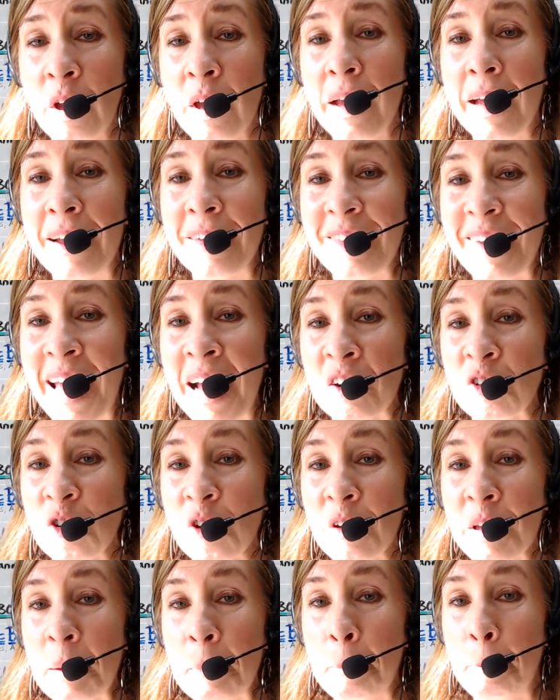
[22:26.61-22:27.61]
has
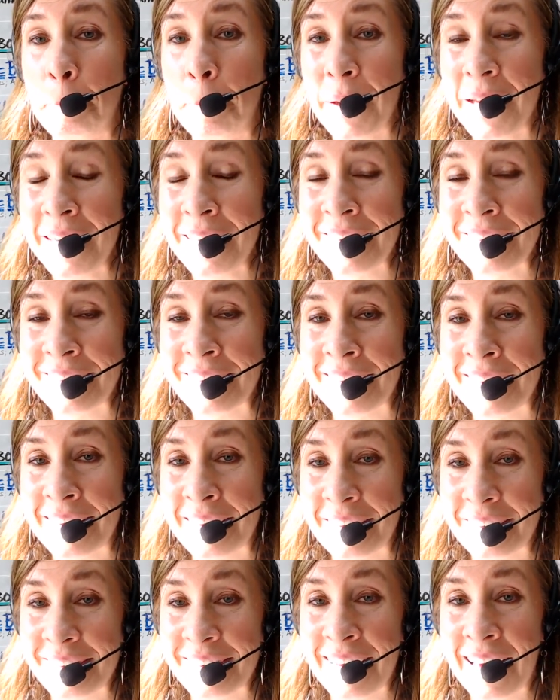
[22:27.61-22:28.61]
actually been a sin
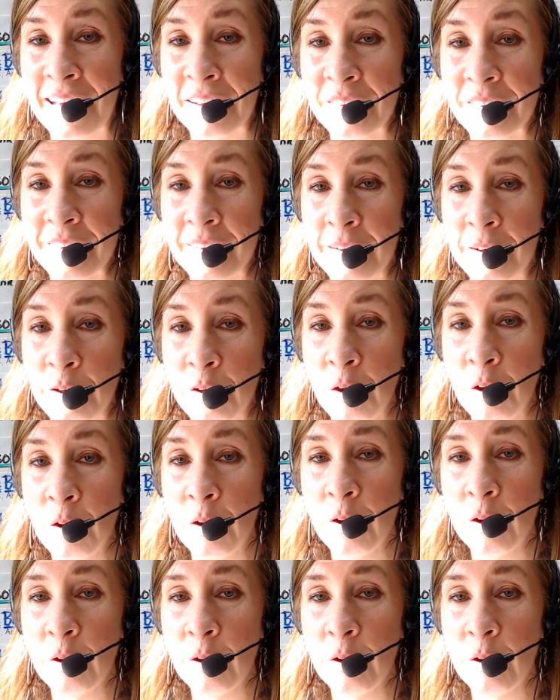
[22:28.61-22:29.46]
assassin